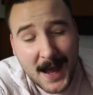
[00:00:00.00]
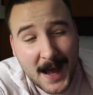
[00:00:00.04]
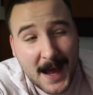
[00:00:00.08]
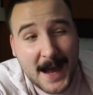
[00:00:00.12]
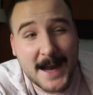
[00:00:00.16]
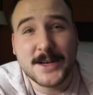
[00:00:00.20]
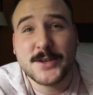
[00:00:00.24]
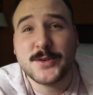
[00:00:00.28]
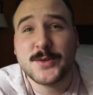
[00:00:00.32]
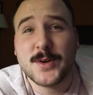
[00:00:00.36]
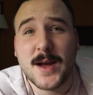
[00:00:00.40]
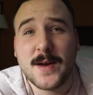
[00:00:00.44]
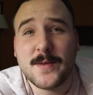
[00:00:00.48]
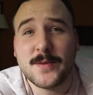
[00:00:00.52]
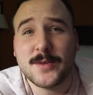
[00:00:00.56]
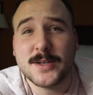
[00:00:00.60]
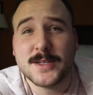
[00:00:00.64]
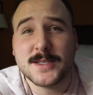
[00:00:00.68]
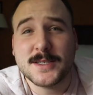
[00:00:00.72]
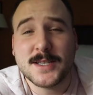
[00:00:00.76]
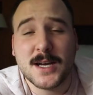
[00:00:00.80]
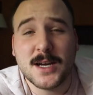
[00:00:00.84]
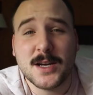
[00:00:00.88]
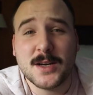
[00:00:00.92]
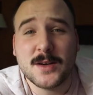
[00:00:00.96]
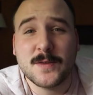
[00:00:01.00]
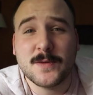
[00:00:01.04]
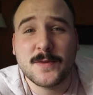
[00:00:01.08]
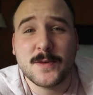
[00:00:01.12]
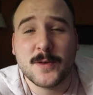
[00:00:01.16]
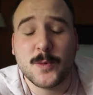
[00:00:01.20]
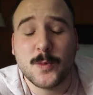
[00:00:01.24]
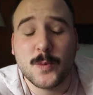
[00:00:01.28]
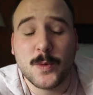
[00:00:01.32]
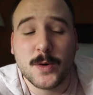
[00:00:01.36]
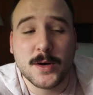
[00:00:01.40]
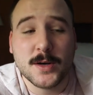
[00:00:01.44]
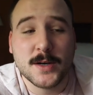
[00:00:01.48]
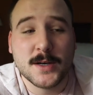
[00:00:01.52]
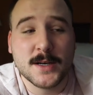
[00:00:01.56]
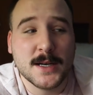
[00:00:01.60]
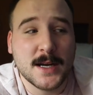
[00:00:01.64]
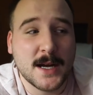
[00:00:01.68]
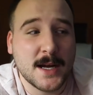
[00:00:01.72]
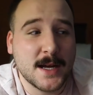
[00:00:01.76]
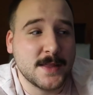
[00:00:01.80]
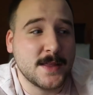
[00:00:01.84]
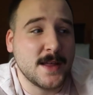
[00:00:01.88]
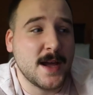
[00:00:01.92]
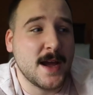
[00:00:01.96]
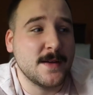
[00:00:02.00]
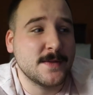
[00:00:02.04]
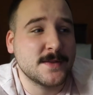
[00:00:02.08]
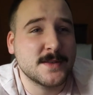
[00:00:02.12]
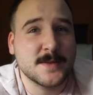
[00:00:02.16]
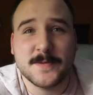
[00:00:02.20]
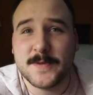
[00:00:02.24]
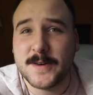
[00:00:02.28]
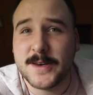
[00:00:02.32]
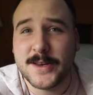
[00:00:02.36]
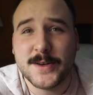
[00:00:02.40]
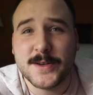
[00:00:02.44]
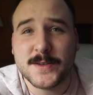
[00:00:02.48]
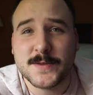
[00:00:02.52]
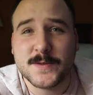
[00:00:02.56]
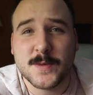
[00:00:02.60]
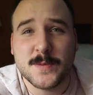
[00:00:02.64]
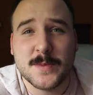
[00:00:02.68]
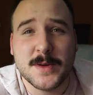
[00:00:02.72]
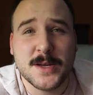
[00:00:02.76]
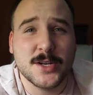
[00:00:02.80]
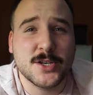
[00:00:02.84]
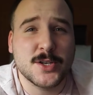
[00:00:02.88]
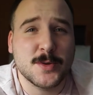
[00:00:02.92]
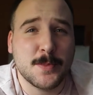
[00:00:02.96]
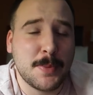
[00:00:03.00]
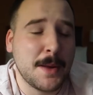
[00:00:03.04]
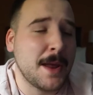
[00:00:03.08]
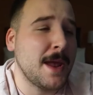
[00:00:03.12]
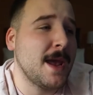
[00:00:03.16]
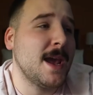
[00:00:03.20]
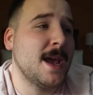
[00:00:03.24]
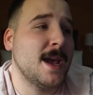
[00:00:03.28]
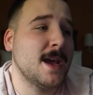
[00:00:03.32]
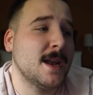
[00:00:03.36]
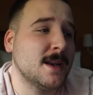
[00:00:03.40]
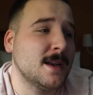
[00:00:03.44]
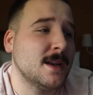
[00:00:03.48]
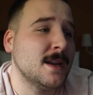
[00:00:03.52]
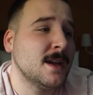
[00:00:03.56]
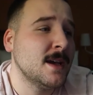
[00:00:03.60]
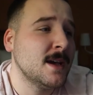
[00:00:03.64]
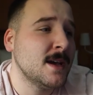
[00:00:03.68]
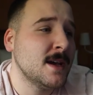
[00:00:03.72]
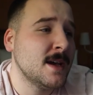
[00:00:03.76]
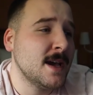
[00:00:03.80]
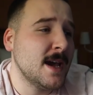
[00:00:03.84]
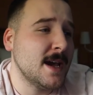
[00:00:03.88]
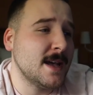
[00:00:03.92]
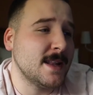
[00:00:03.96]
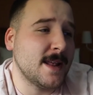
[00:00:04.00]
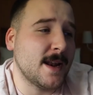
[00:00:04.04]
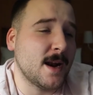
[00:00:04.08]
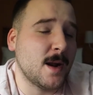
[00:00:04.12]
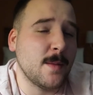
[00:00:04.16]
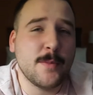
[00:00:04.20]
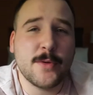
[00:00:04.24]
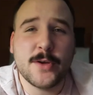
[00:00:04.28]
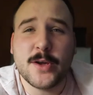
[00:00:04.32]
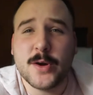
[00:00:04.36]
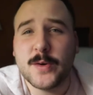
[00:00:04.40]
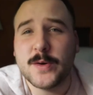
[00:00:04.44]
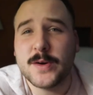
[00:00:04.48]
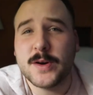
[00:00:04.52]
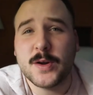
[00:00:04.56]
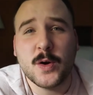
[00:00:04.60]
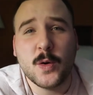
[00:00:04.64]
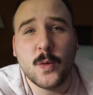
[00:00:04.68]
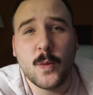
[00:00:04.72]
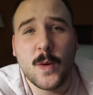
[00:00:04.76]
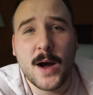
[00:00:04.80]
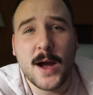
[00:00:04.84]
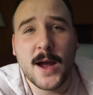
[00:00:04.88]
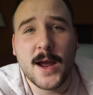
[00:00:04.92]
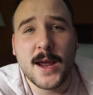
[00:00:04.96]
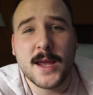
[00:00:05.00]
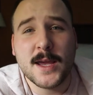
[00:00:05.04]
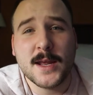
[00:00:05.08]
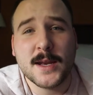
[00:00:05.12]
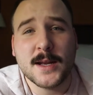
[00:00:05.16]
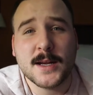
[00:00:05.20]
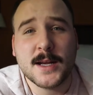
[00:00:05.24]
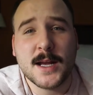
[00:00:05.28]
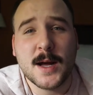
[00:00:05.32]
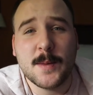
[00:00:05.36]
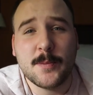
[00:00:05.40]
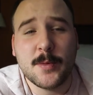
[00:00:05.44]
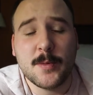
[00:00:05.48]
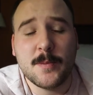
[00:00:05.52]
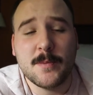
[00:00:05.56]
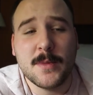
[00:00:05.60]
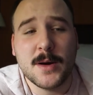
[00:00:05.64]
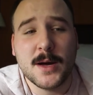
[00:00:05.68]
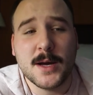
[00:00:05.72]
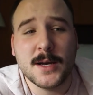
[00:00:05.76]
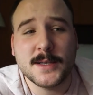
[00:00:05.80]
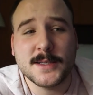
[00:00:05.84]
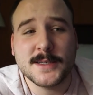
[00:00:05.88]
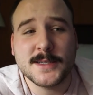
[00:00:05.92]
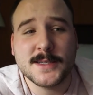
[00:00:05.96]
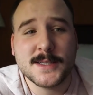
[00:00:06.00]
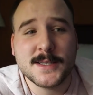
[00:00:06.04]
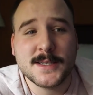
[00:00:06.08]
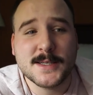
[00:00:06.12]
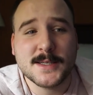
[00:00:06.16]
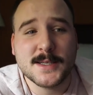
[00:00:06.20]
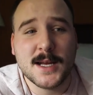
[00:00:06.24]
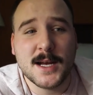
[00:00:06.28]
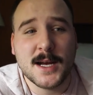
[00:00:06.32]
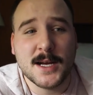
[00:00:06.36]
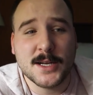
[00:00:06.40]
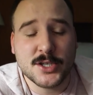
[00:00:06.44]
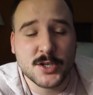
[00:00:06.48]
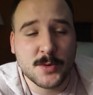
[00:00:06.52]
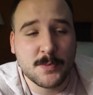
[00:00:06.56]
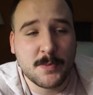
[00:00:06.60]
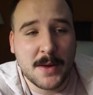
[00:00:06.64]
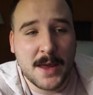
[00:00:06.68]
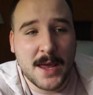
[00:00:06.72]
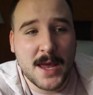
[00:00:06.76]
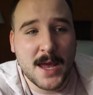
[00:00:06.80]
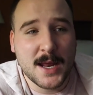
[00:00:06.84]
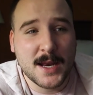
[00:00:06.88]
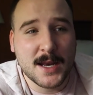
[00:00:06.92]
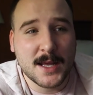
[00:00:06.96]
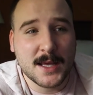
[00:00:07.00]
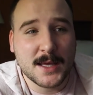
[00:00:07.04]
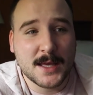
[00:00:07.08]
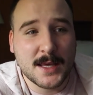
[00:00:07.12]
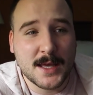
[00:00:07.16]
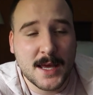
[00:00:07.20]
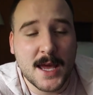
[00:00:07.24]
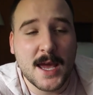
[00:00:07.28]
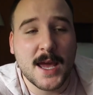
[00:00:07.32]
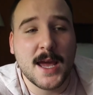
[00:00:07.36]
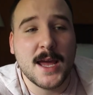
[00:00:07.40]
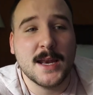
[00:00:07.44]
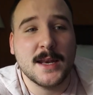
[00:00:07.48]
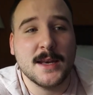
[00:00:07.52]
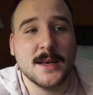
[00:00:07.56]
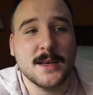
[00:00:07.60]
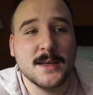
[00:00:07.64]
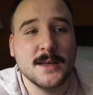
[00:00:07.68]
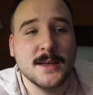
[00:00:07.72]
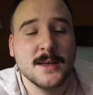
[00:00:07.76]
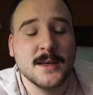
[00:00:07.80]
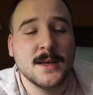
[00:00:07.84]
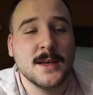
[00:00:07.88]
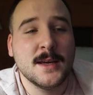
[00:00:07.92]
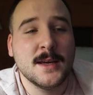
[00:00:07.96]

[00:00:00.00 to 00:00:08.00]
I travel a ton for work. Uh, I have some videos for me in Japan, and then I'll be going to Hawaii in a couple months, uh, Japan again,